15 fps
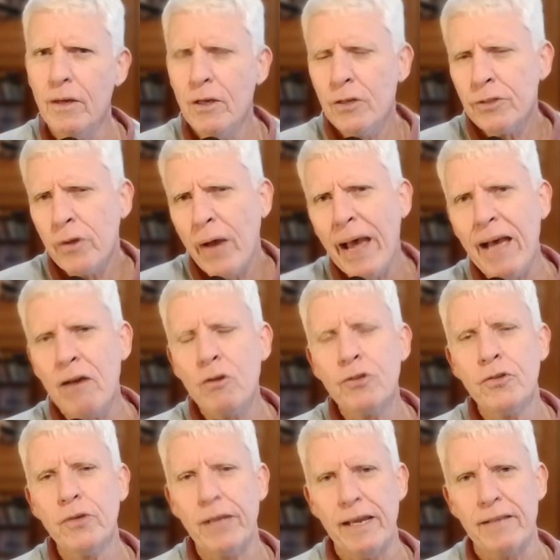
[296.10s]
So why
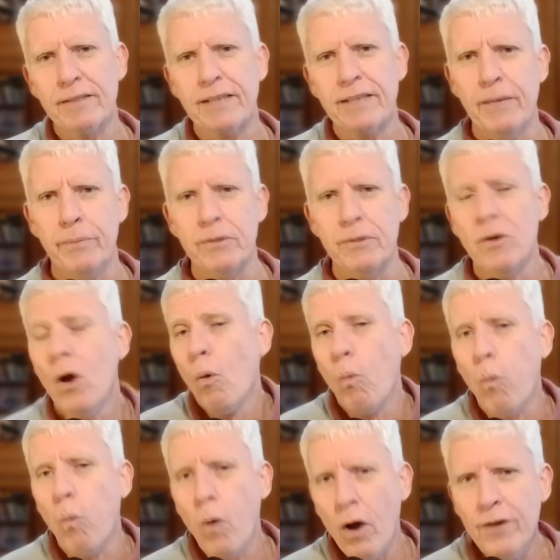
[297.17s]
do
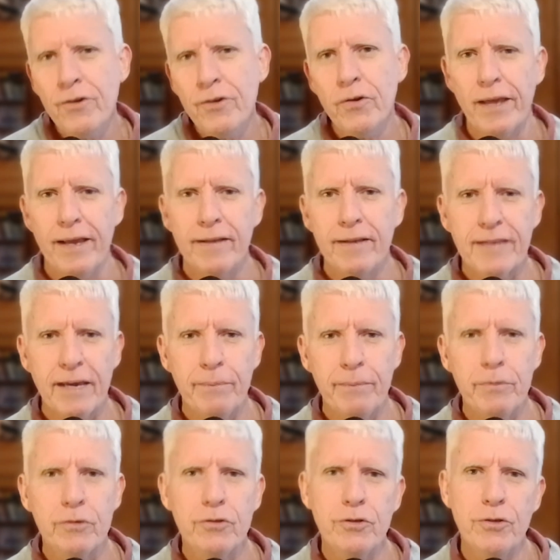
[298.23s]

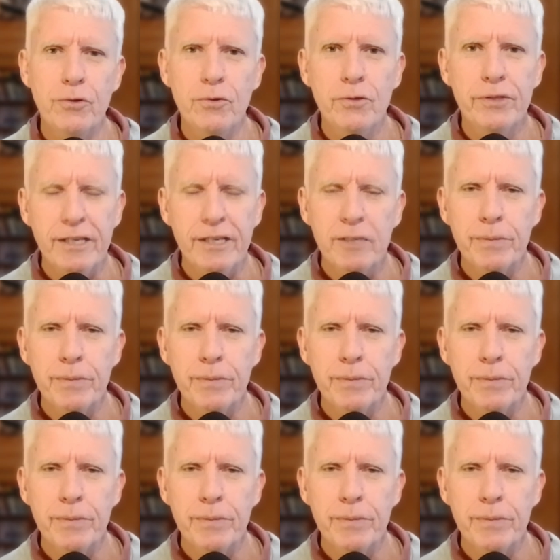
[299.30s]
landscapers choose these